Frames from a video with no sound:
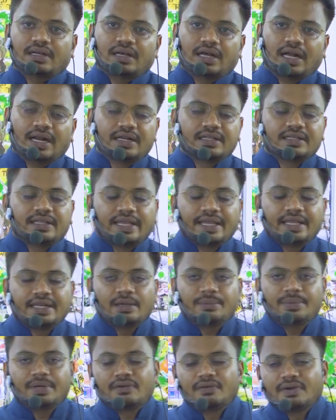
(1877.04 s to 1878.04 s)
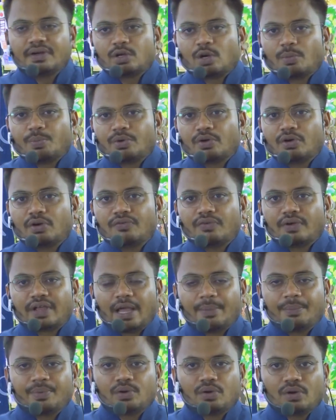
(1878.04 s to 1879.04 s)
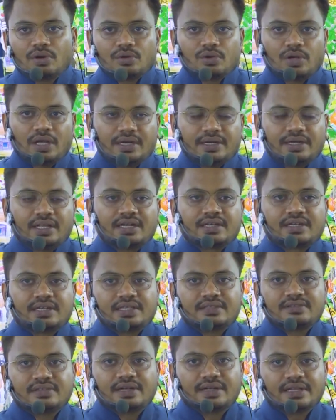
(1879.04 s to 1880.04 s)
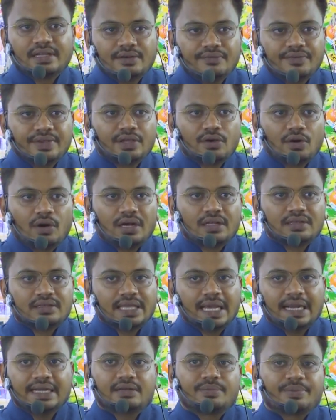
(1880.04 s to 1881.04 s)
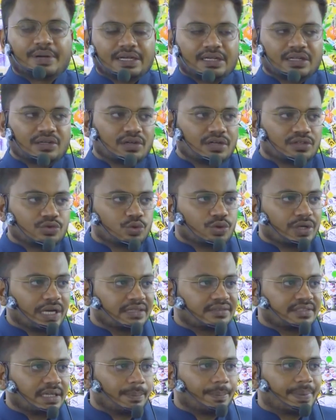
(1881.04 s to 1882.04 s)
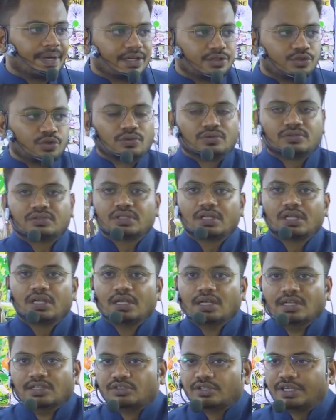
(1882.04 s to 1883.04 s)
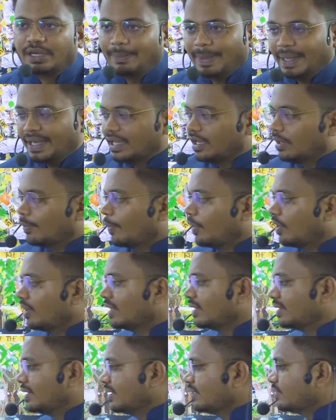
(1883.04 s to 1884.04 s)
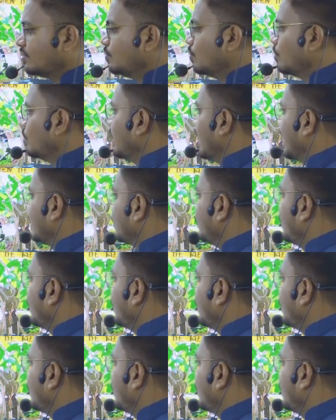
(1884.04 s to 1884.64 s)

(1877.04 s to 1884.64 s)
and the area between Tropic of Capricorn to Antarctic Circle, we call that particular zone as temperate zones. So depending upon this zone as